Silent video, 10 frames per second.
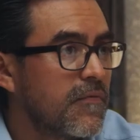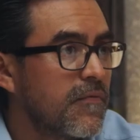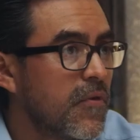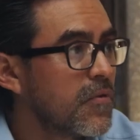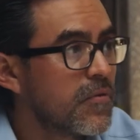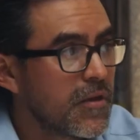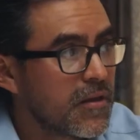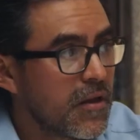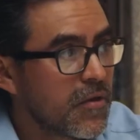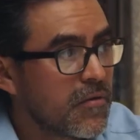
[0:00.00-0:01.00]

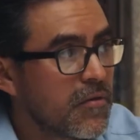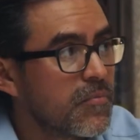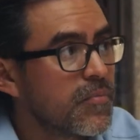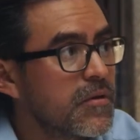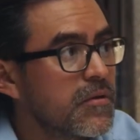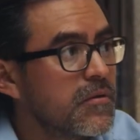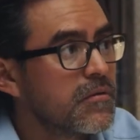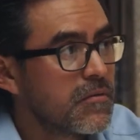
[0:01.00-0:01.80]
photodynamic therapy,